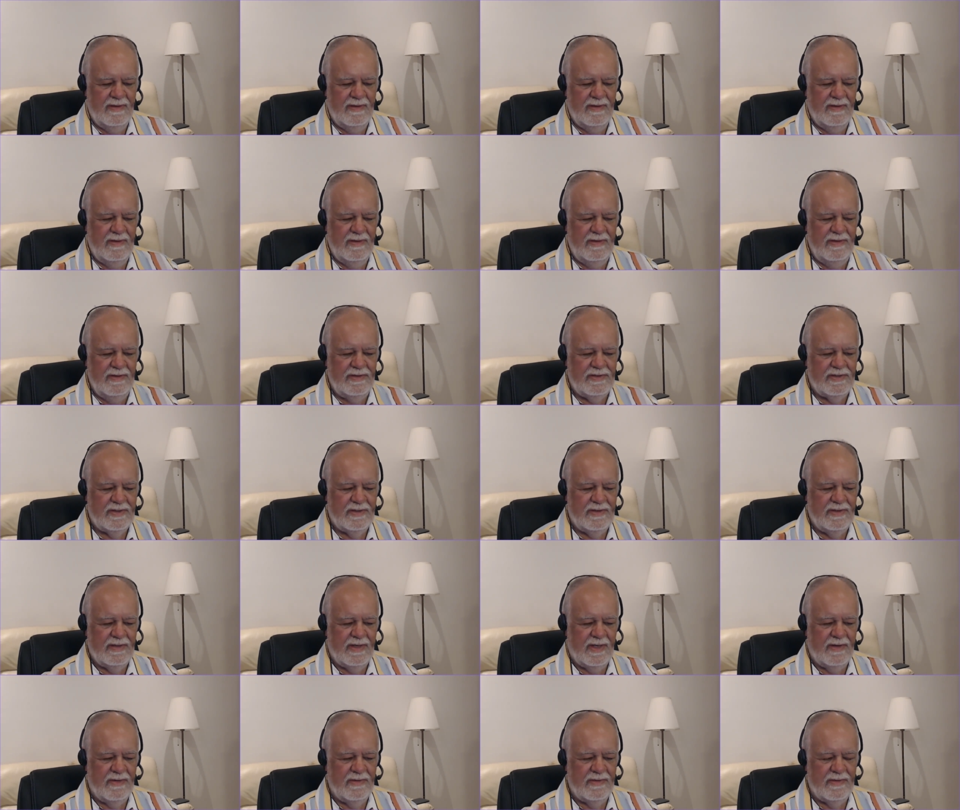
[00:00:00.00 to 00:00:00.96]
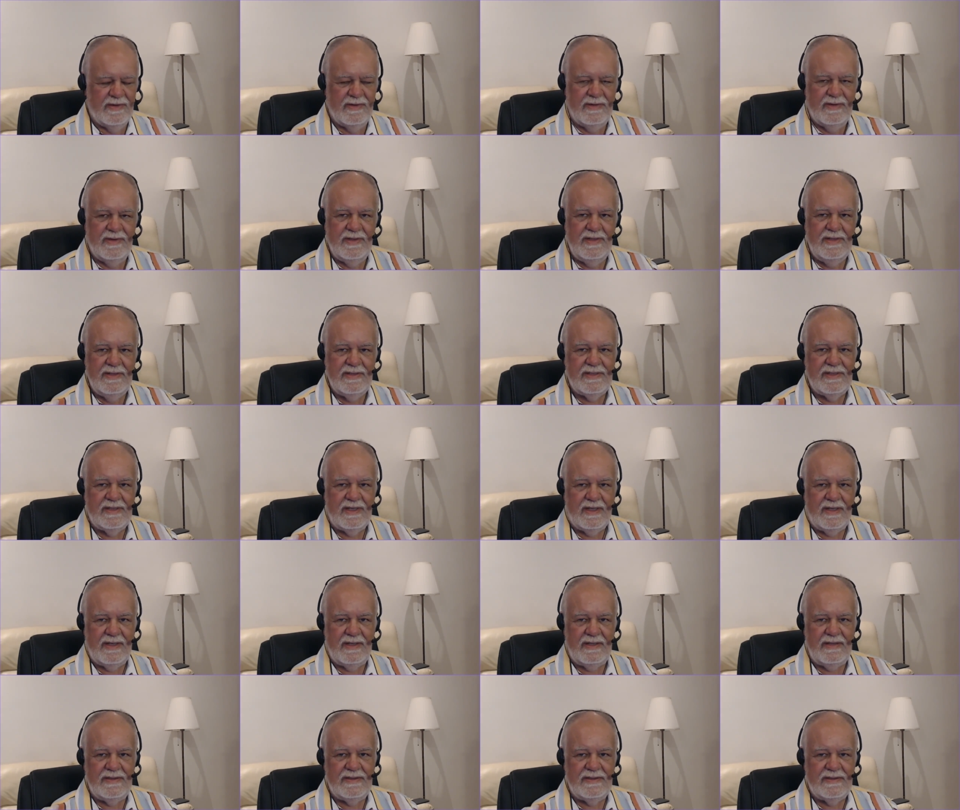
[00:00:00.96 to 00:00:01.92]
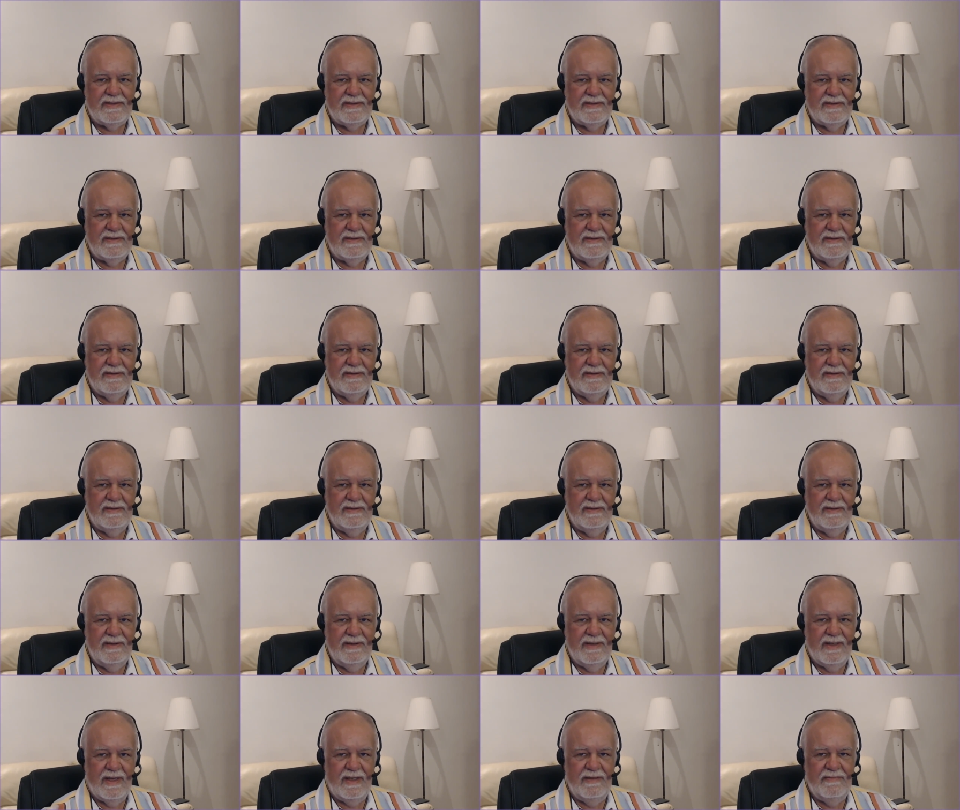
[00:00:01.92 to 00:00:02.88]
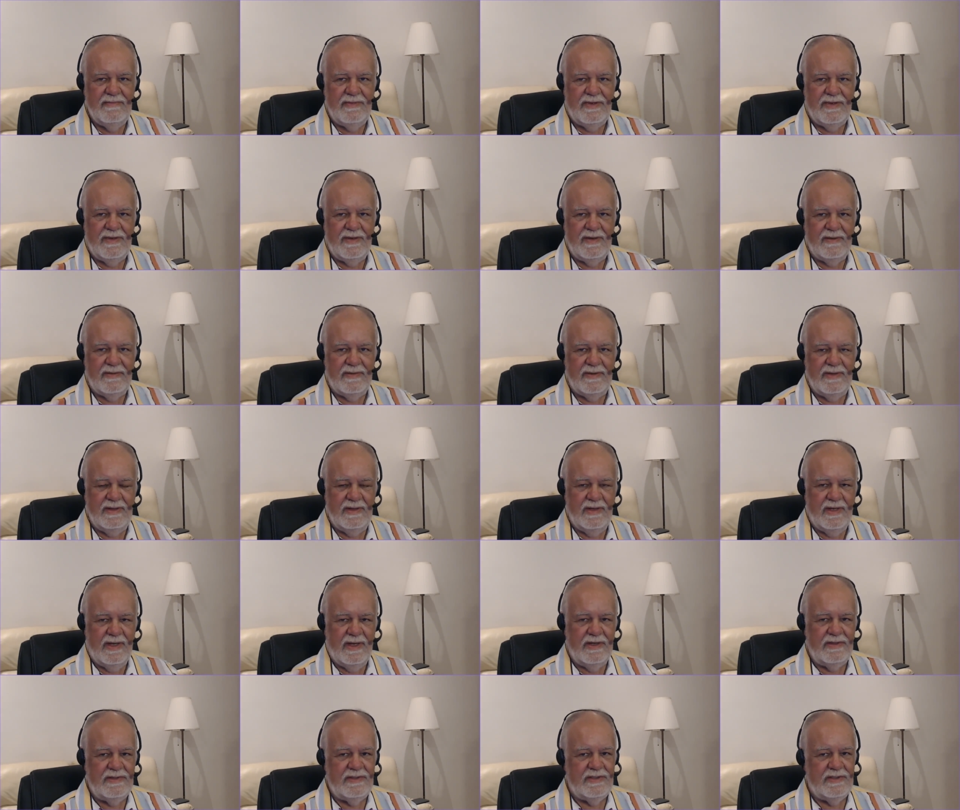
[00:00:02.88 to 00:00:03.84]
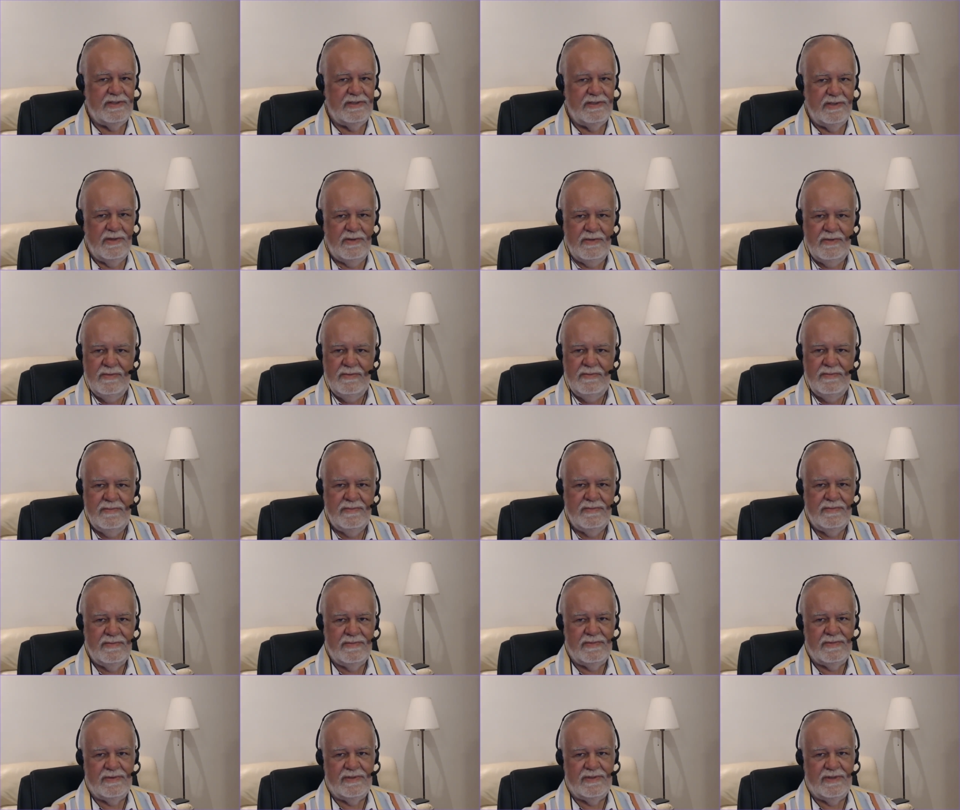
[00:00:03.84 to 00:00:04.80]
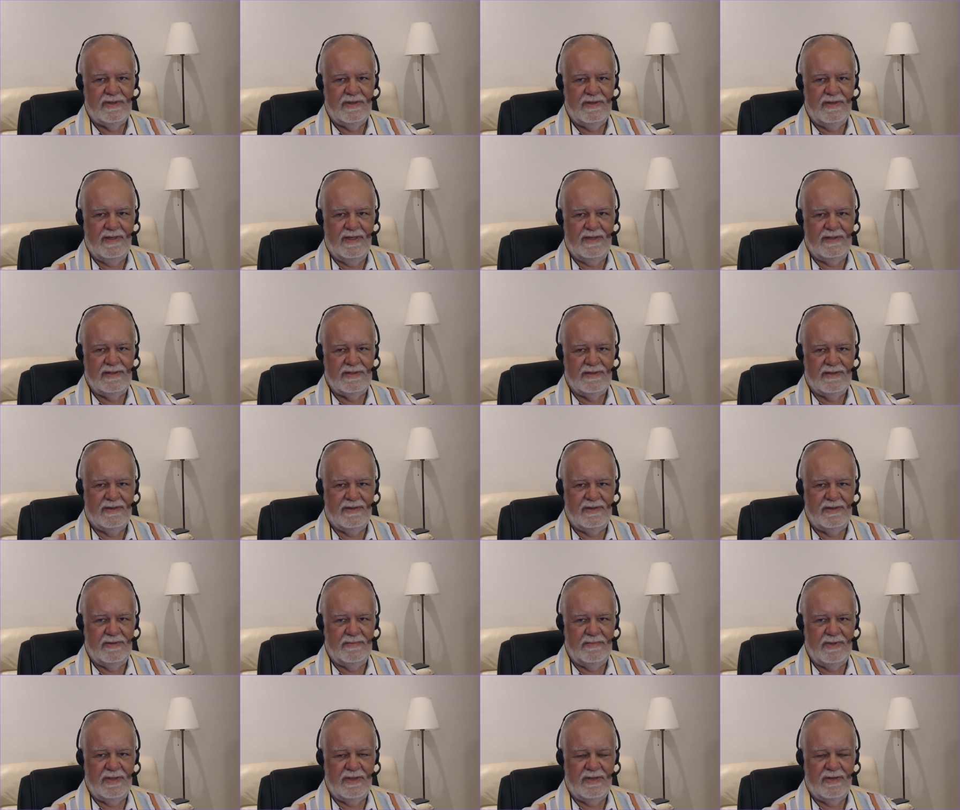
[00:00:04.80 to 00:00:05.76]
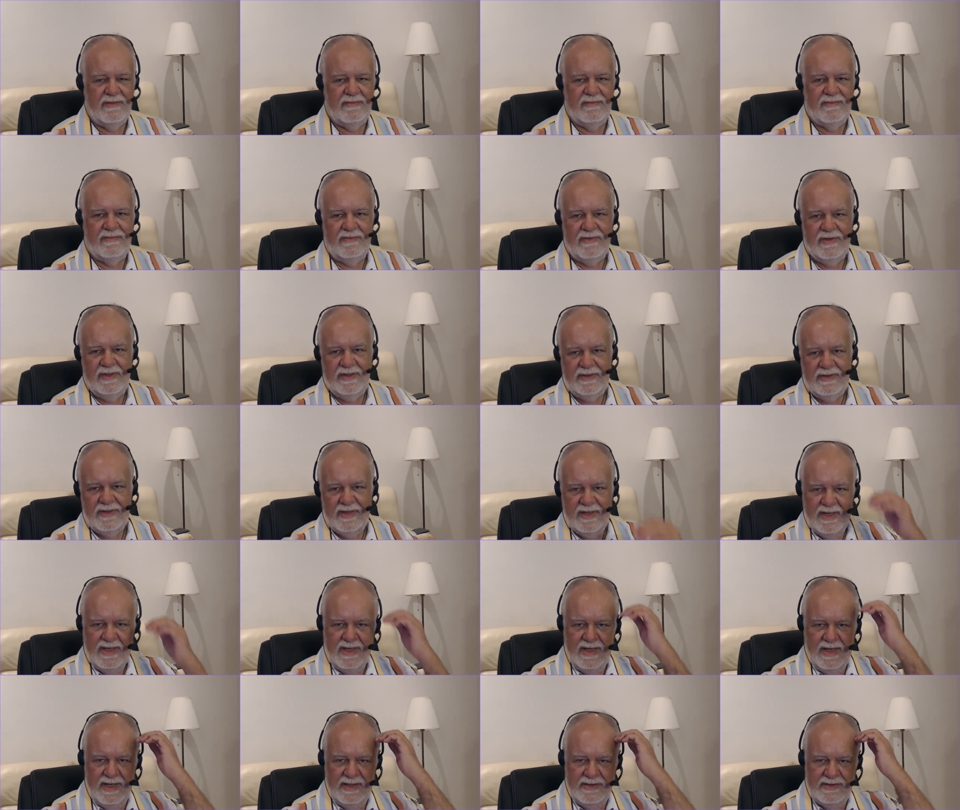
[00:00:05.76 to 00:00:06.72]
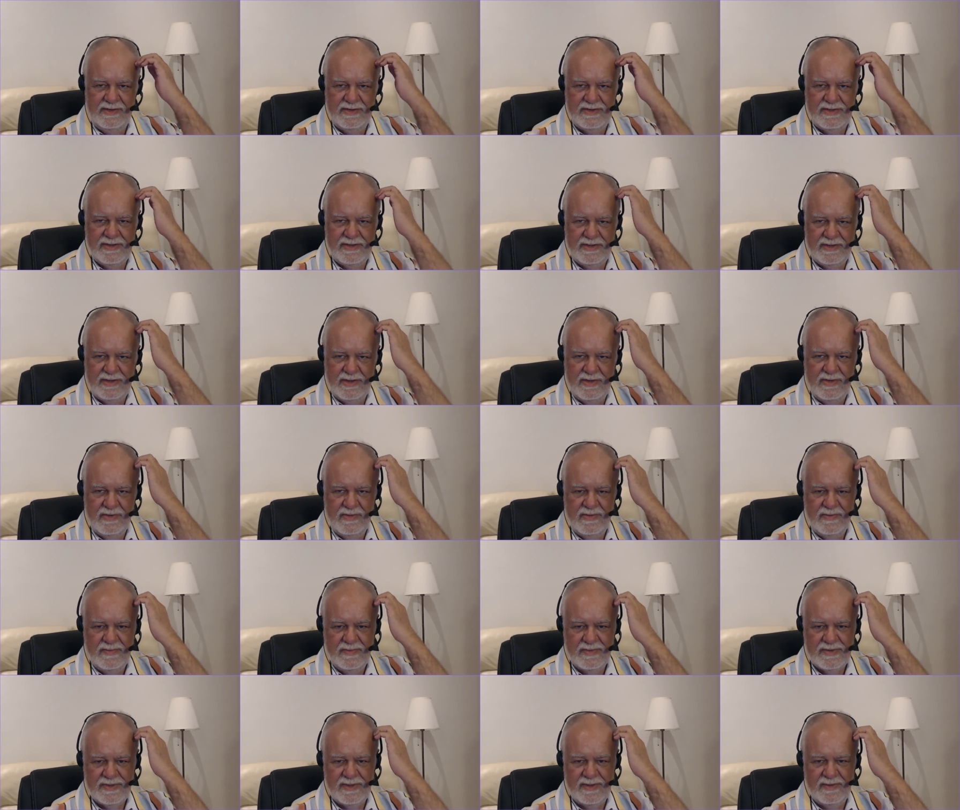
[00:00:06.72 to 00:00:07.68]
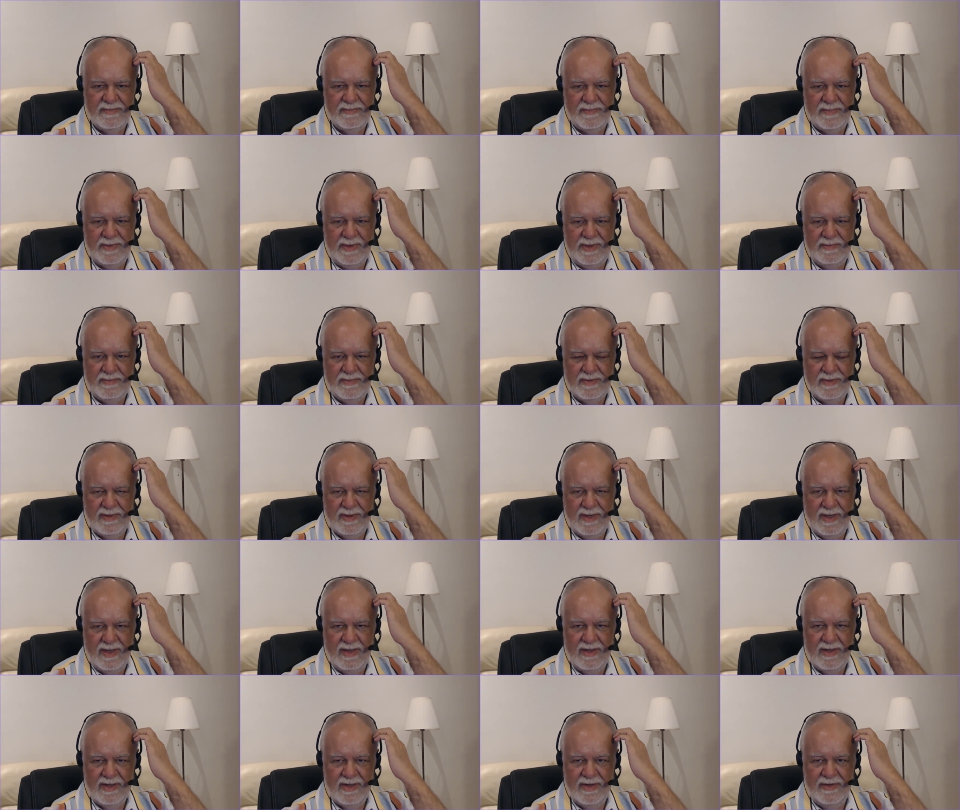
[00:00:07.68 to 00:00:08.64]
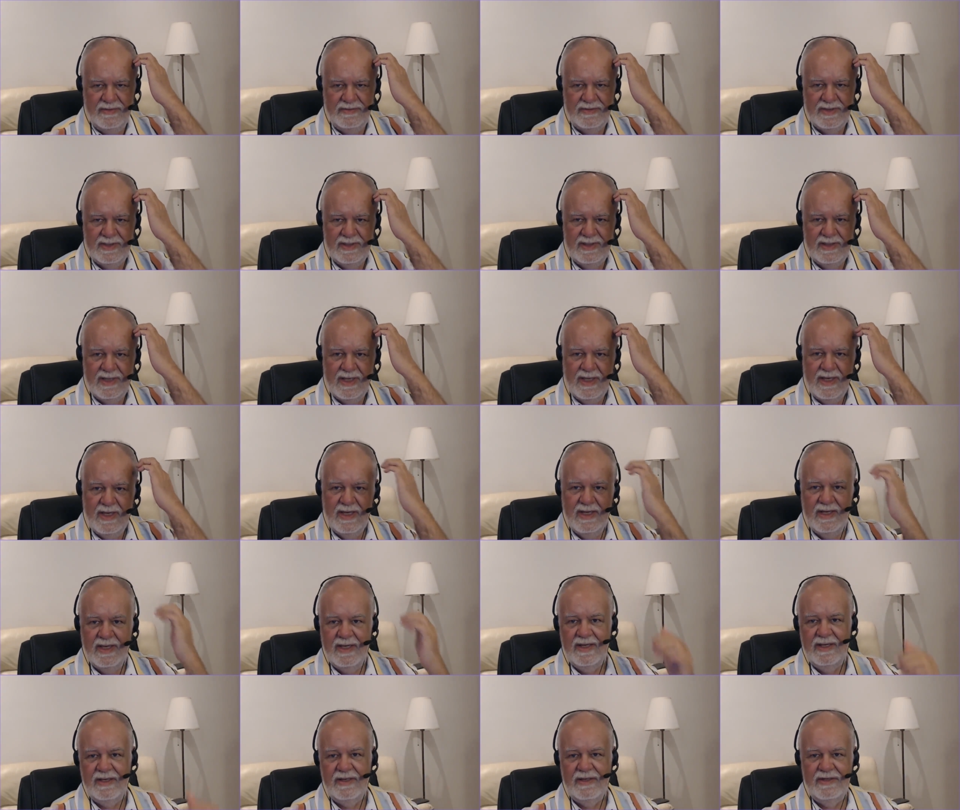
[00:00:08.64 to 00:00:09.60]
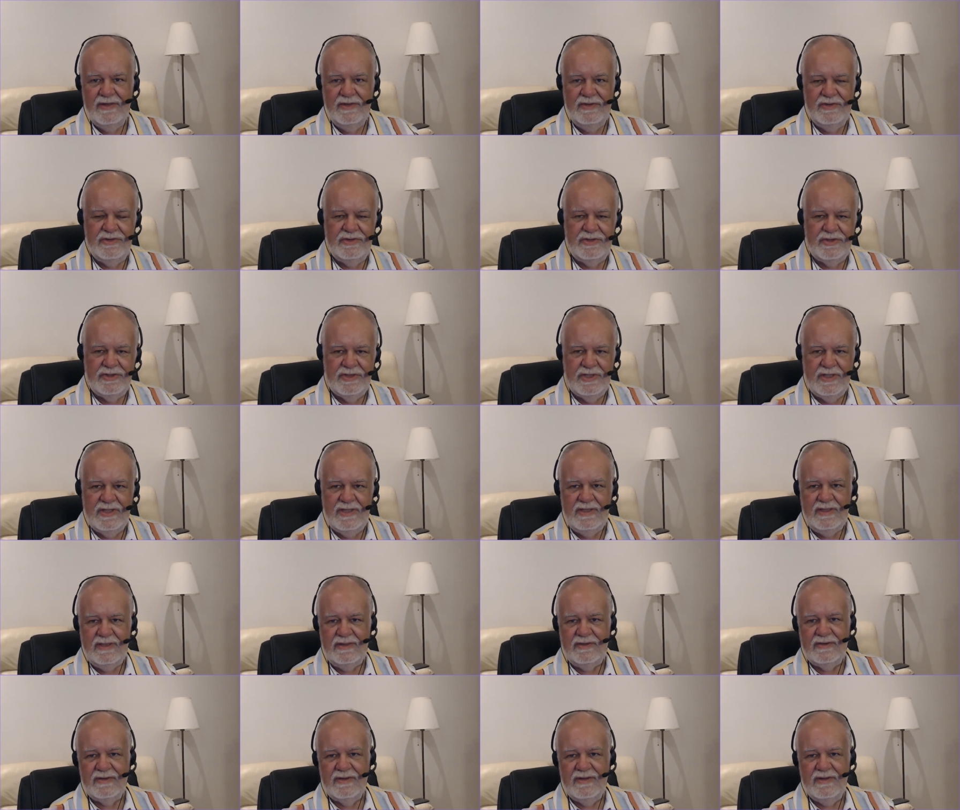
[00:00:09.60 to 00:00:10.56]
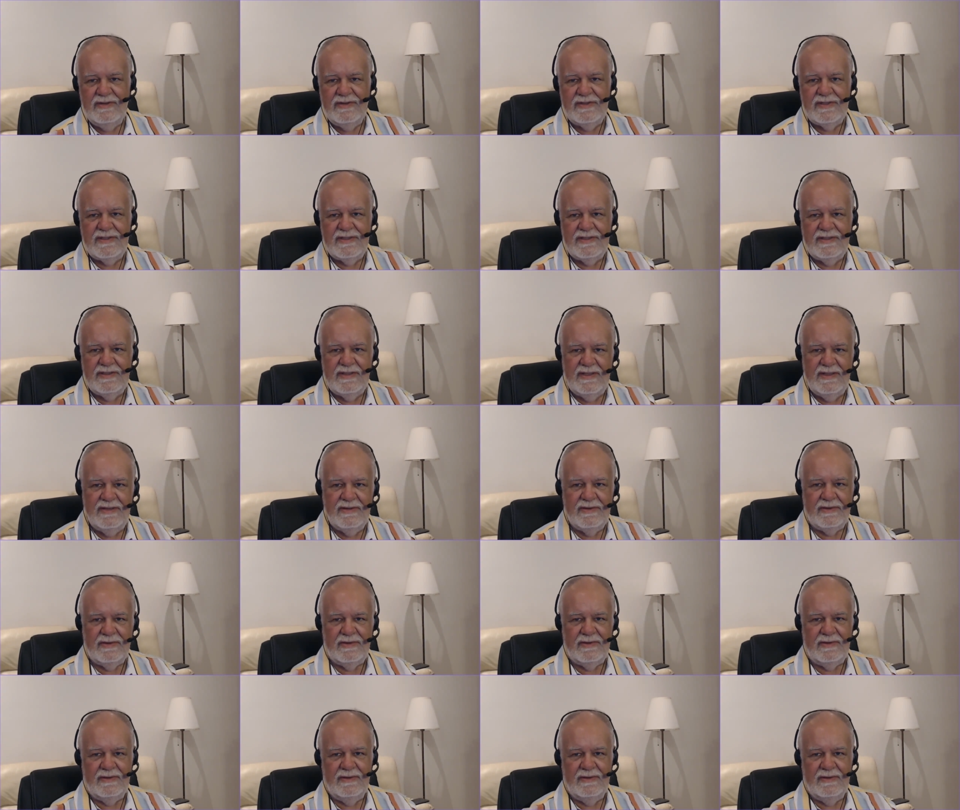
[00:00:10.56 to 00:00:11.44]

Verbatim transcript: you should know that these days game theory assumes that there's going to be conflict. It assumes that people are going to lie and cheat and steal.